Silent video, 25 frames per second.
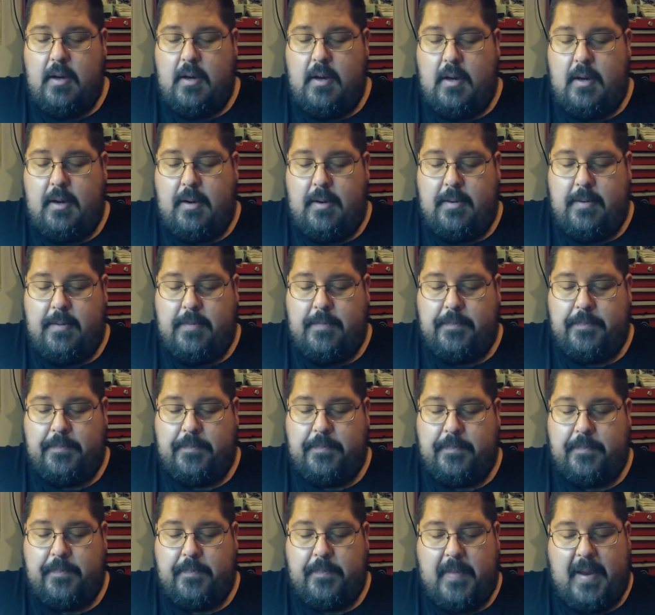
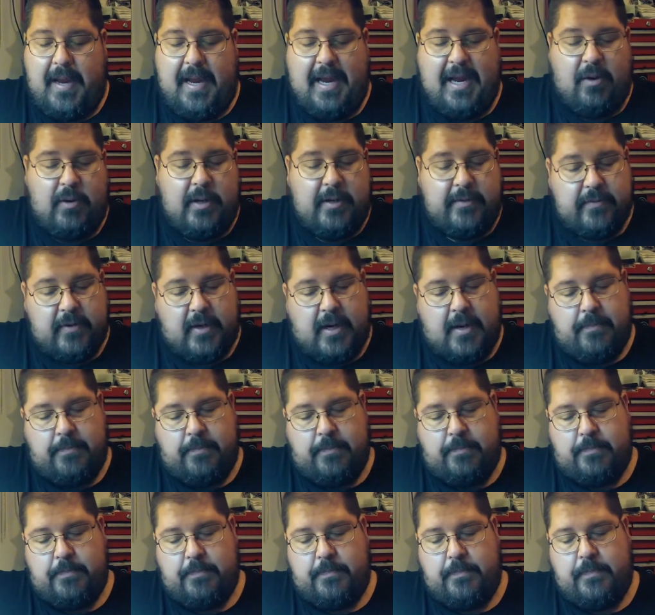However,
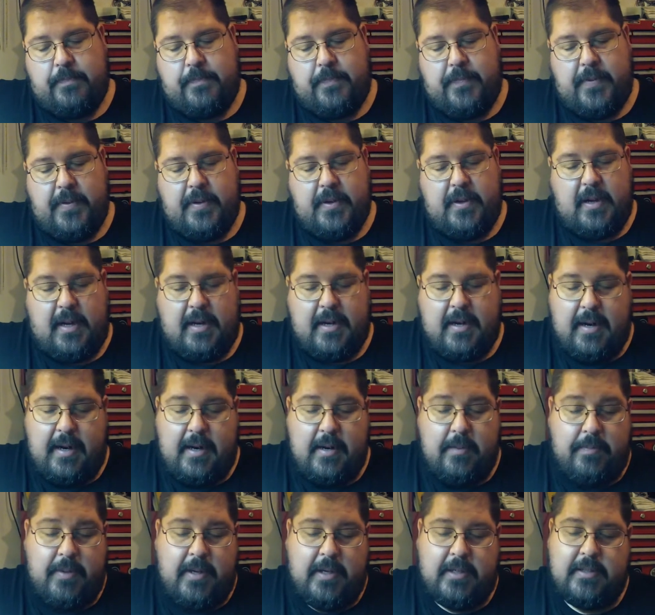I kind
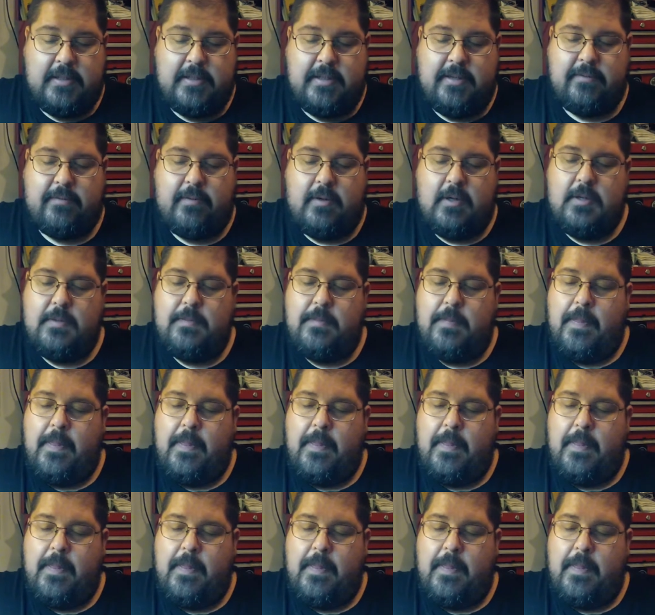of beg to differ.